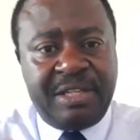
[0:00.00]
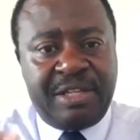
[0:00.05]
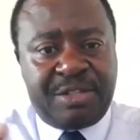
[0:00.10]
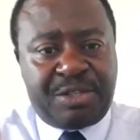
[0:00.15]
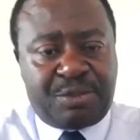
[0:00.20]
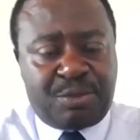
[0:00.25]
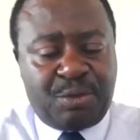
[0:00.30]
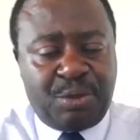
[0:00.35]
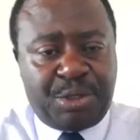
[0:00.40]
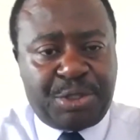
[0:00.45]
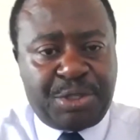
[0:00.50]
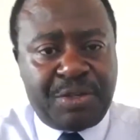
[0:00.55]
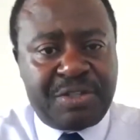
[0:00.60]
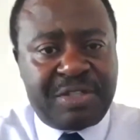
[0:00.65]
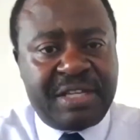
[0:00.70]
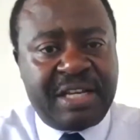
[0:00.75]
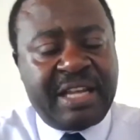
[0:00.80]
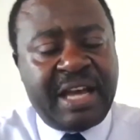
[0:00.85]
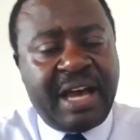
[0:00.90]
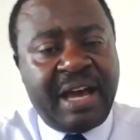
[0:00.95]

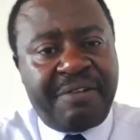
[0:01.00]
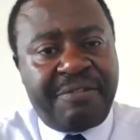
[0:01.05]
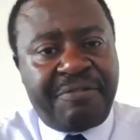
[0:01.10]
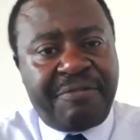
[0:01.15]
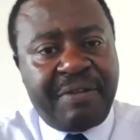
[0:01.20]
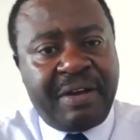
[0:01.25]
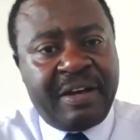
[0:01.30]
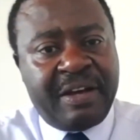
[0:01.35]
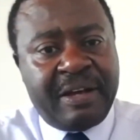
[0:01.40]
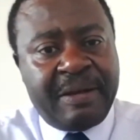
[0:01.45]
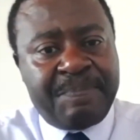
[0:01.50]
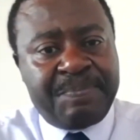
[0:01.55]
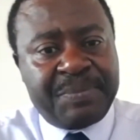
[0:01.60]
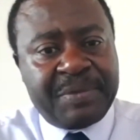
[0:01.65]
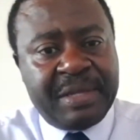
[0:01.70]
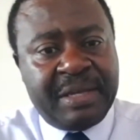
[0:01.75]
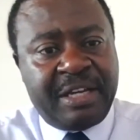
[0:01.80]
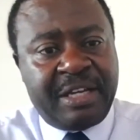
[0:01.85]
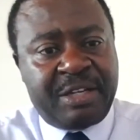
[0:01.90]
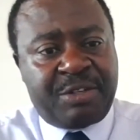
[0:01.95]
Institutions that have
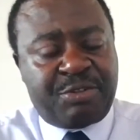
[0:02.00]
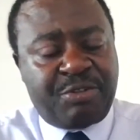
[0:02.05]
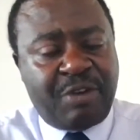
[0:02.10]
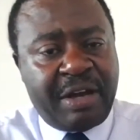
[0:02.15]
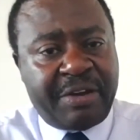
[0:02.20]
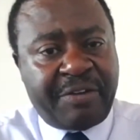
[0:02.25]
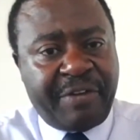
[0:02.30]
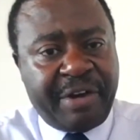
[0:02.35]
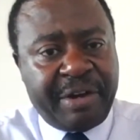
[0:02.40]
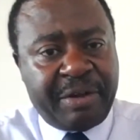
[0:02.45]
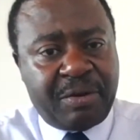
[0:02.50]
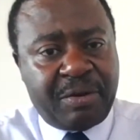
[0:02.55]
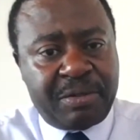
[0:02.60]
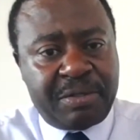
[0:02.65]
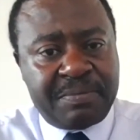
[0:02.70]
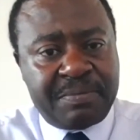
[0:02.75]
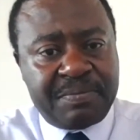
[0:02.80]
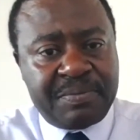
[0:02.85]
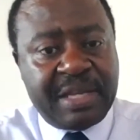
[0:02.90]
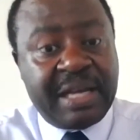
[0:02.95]
a track
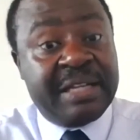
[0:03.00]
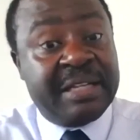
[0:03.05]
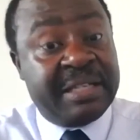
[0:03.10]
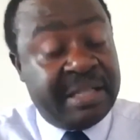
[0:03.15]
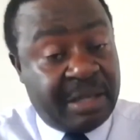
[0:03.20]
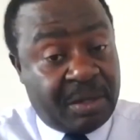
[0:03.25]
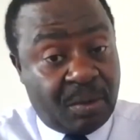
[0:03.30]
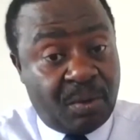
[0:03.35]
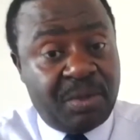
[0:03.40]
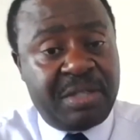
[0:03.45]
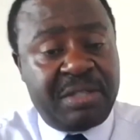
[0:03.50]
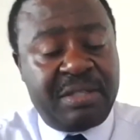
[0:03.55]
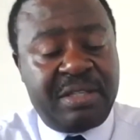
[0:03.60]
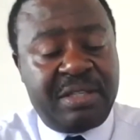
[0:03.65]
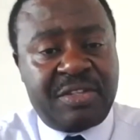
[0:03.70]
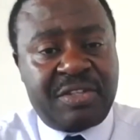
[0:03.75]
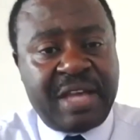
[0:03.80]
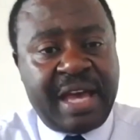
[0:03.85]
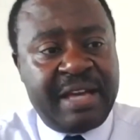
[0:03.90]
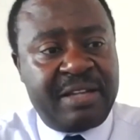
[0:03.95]
record, and including
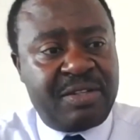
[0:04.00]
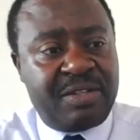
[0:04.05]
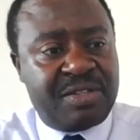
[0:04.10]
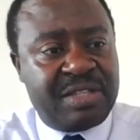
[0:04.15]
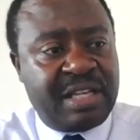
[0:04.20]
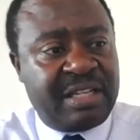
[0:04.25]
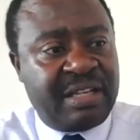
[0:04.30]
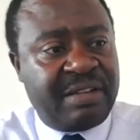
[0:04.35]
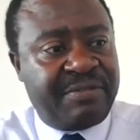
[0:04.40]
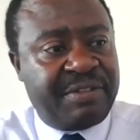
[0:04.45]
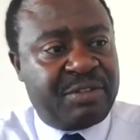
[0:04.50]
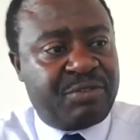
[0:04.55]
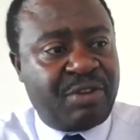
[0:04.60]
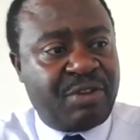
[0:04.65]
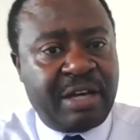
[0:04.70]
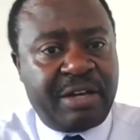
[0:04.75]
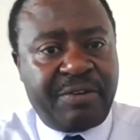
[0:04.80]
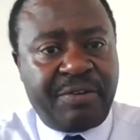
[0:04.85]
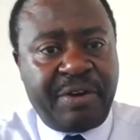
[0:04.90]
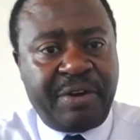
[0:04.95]
the scientists that have a
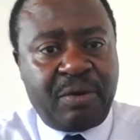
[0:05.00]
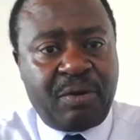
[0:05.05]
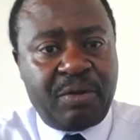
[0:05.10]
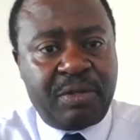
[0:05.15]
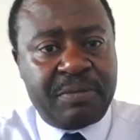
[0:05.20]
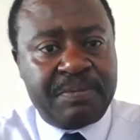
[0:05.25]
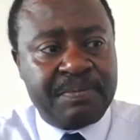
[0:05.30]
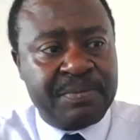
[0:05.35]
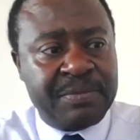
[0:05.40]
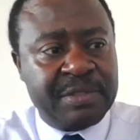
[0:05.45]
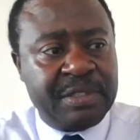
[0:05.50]
track record,